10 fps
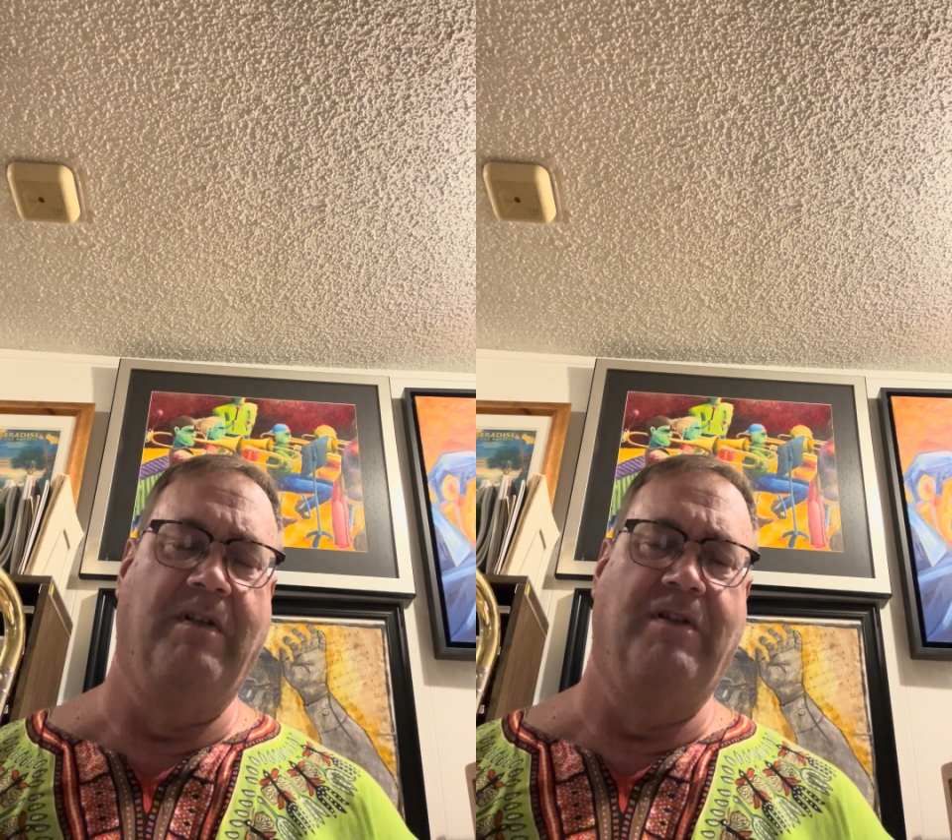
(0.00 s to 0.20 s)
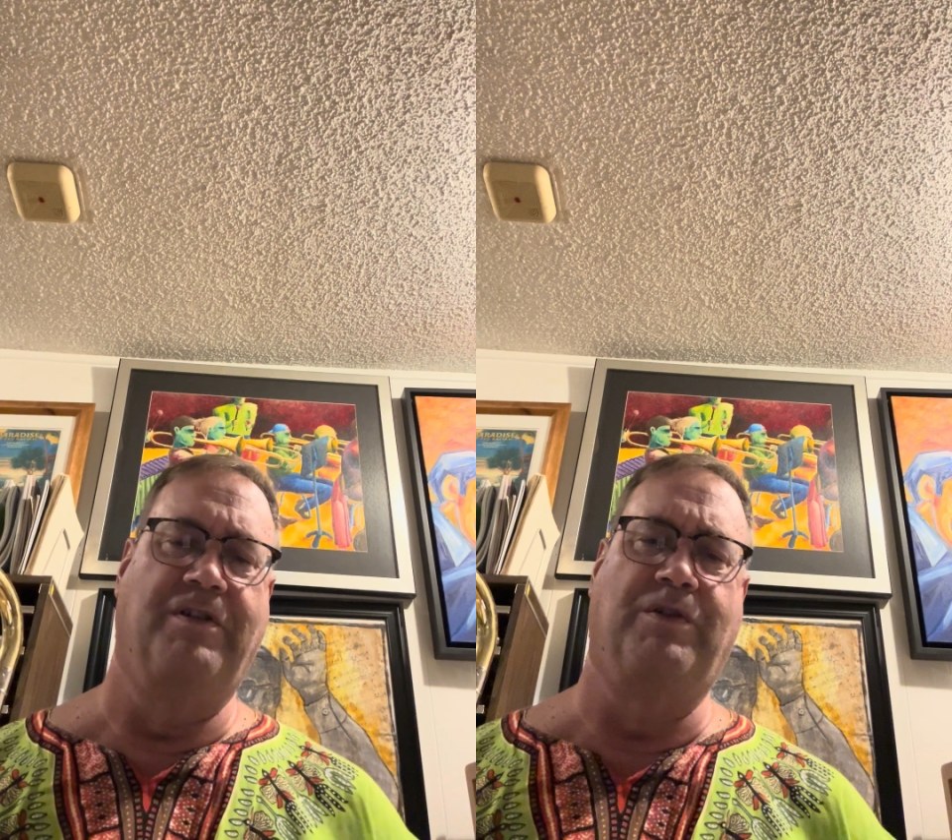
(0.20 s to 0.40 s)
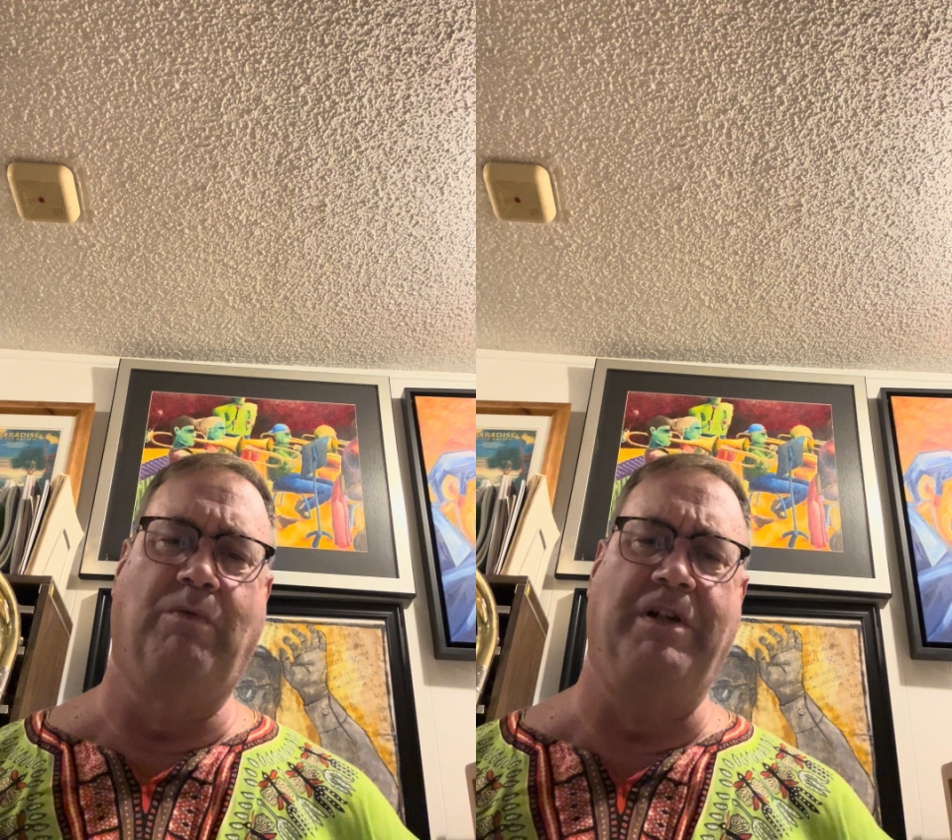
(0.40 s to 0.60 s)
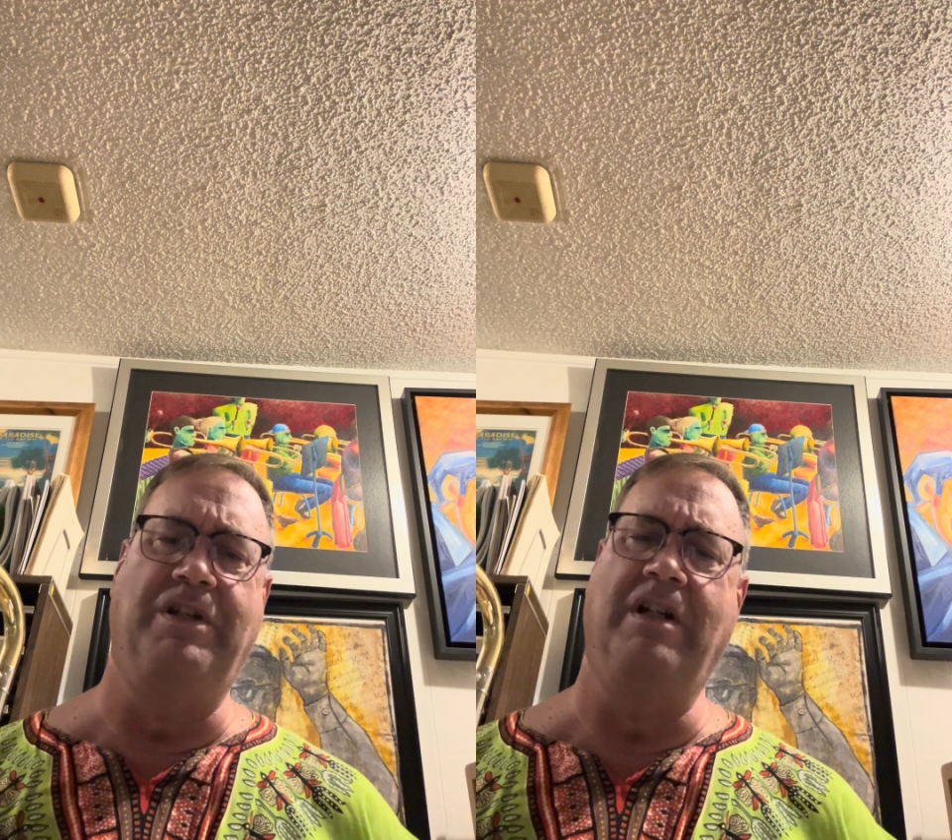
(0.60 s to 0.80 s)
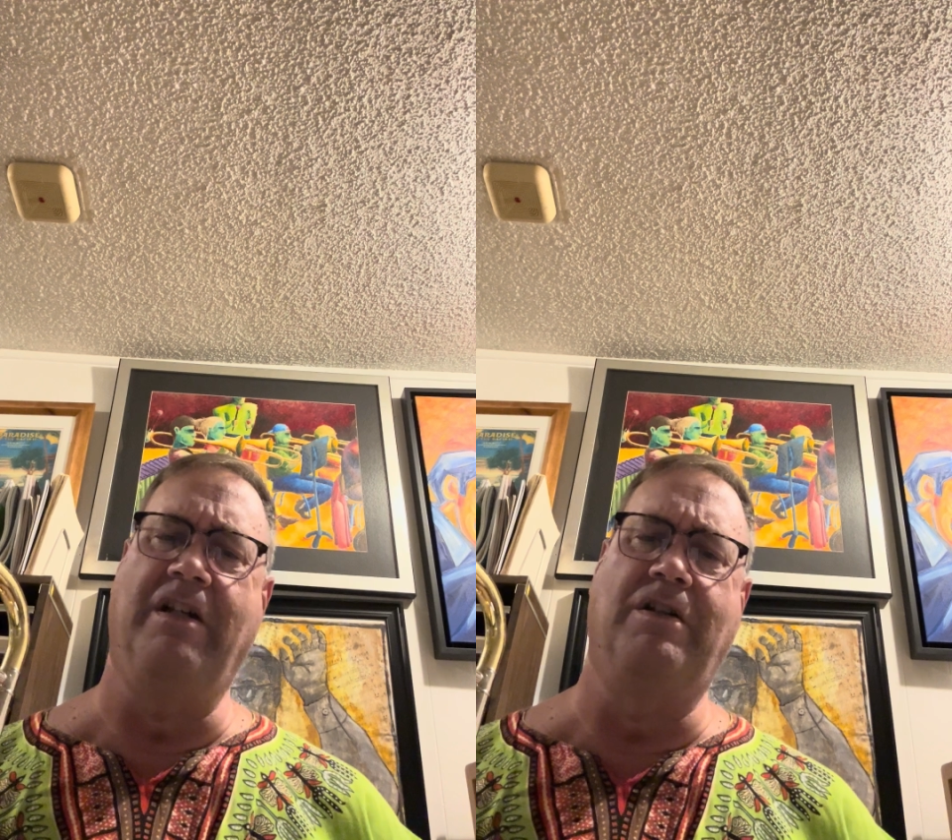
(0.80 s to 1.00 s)

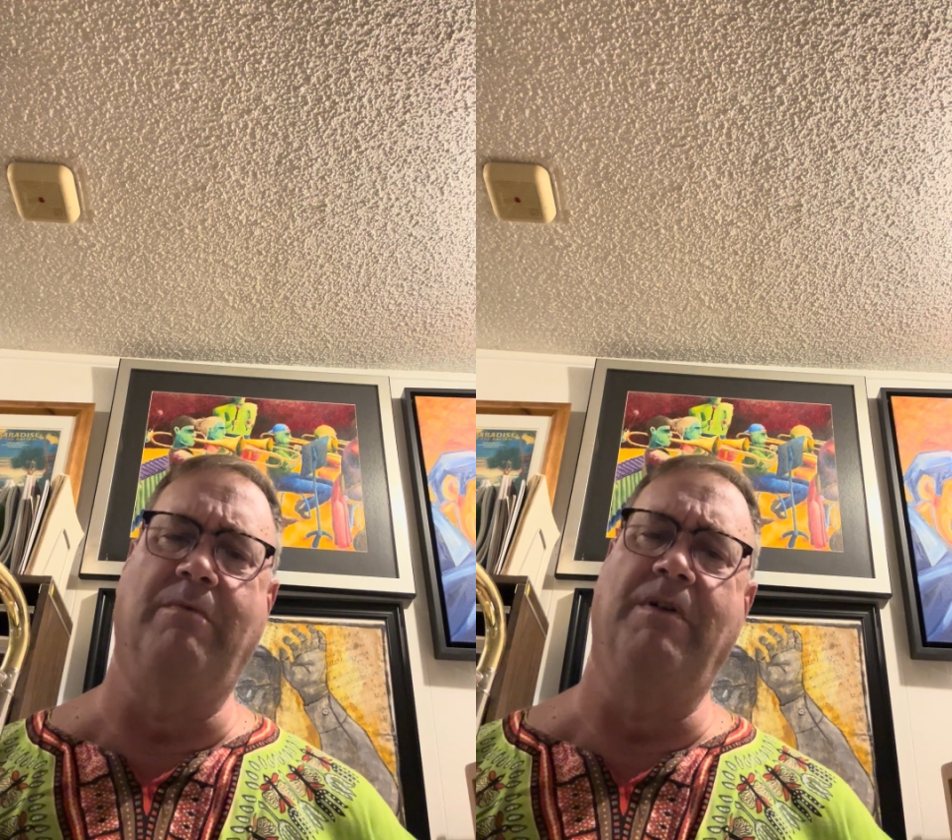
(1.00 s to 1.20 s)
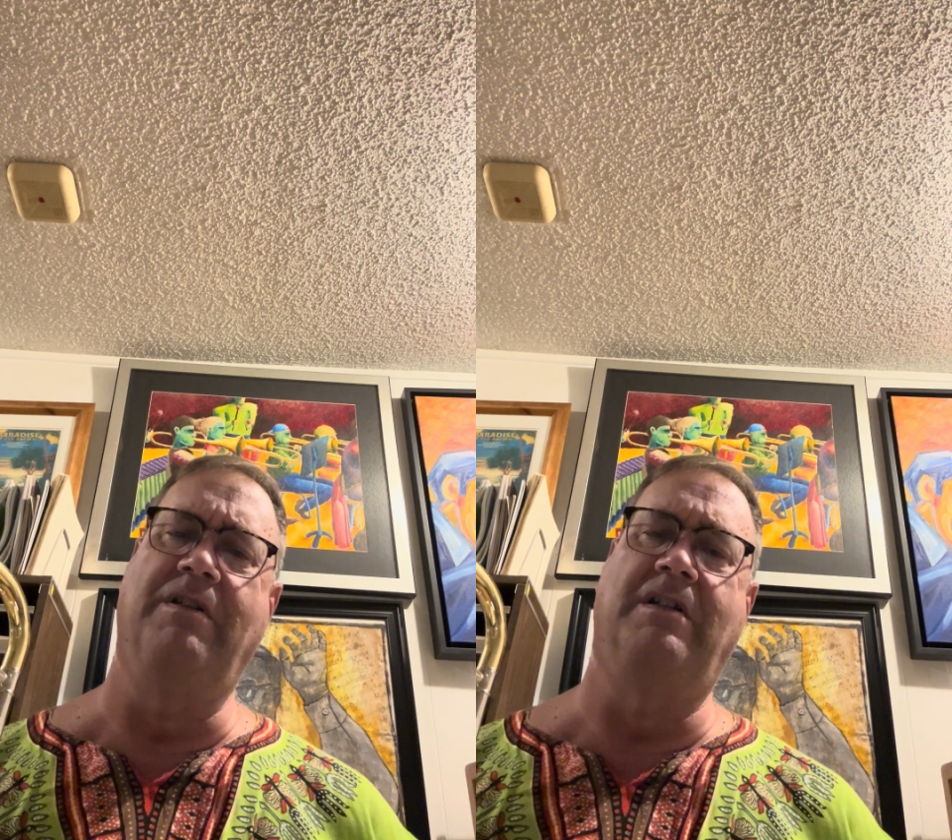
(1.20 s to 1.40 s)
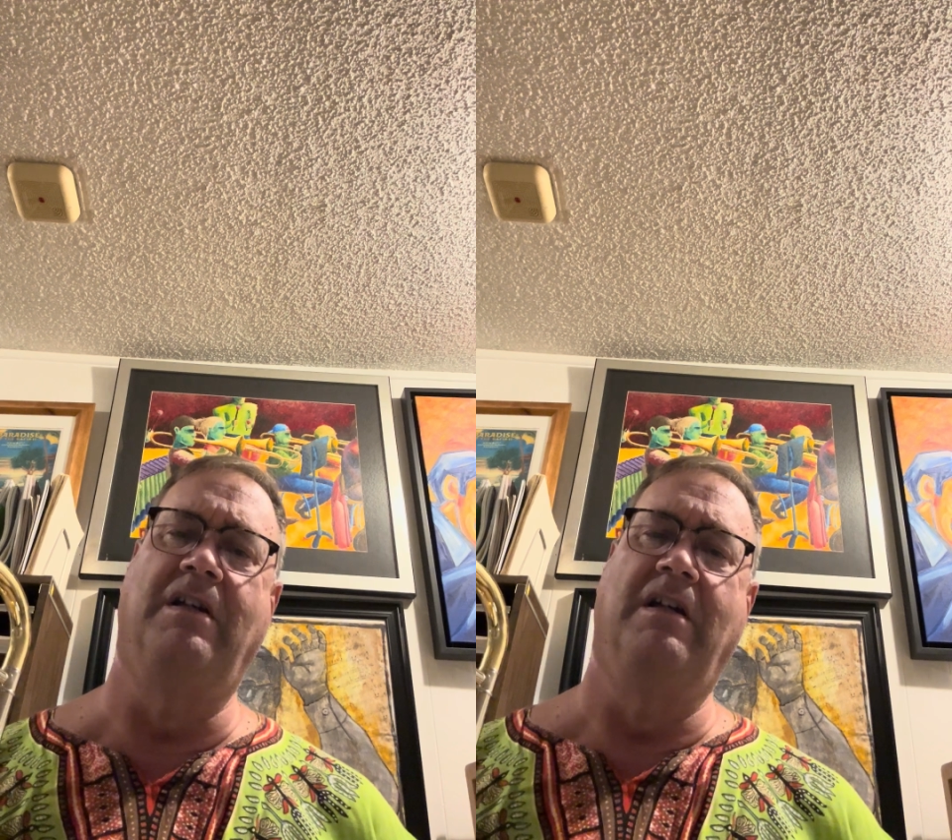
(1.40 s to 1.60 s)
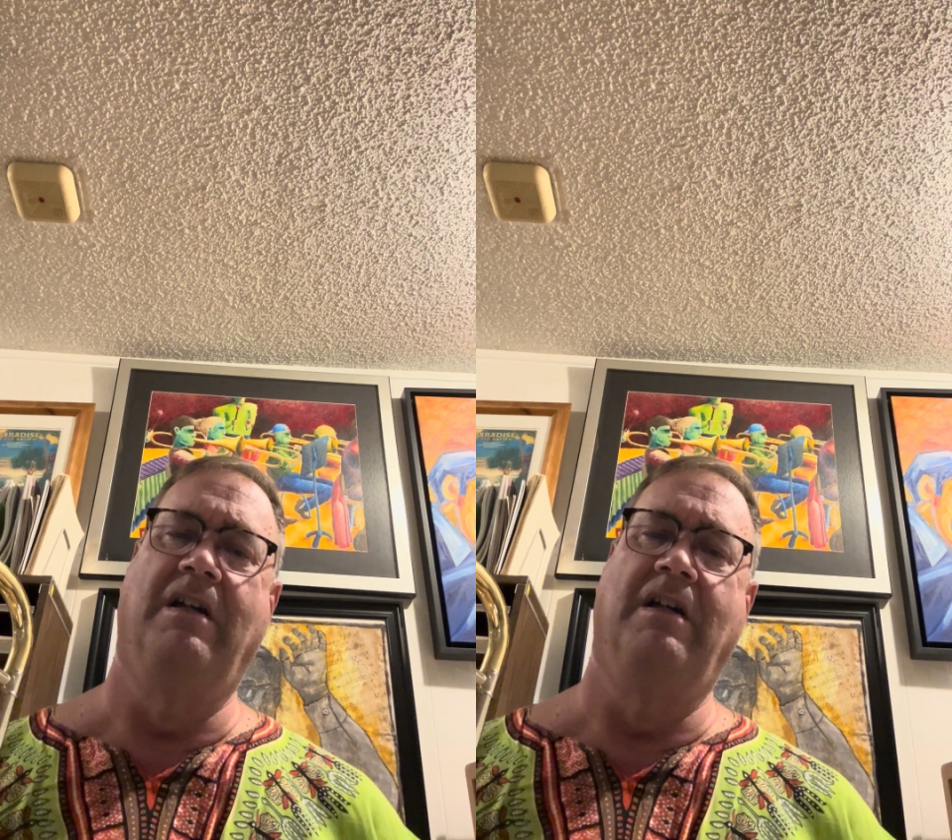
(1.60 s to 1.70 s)
Switching instruments,